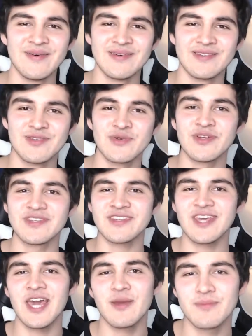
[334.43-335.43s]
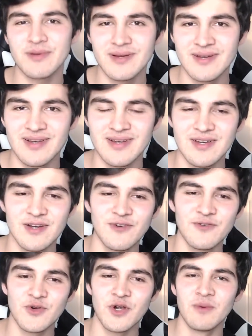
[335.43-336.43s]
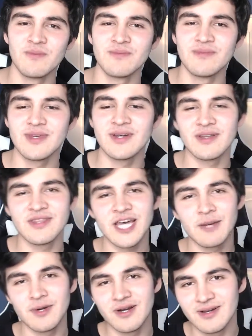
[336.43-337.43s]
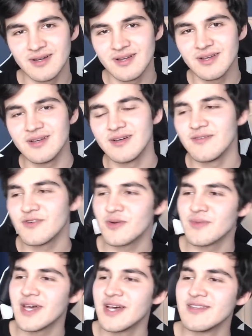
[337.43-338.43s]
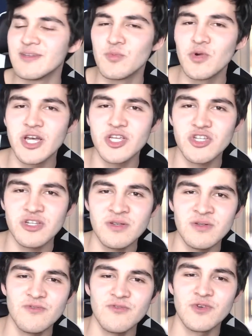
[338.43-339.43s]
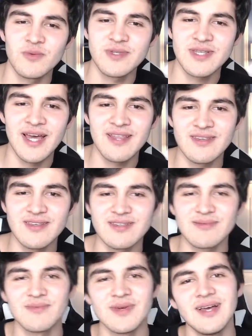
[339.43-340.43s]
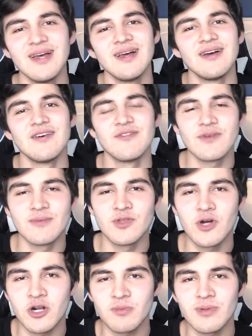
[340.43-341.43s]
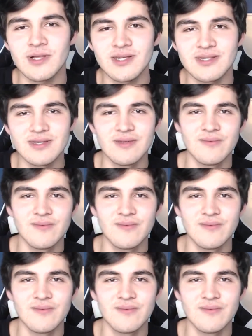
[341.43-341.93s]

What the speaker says: to escape from demo, from that depression, from sadness, from a dark place.